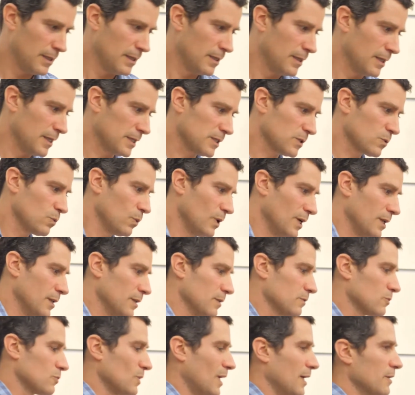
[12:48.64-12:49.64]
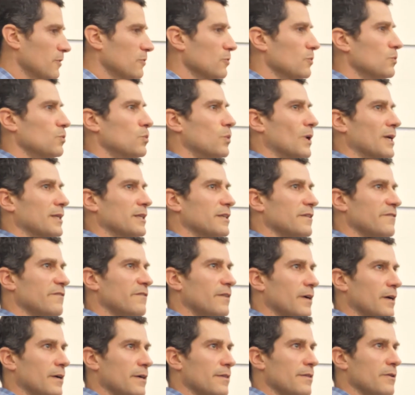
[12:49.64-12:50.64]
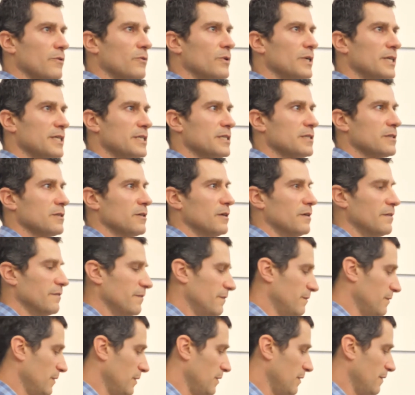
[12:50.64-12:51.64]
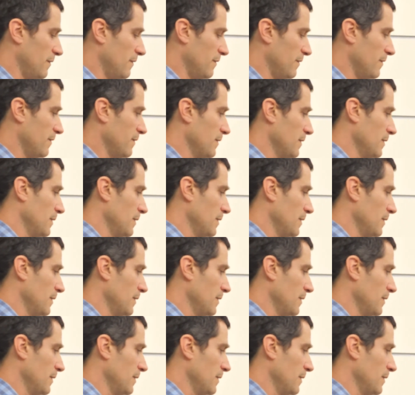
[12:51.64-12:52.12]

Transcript: let's try to quantify the risk of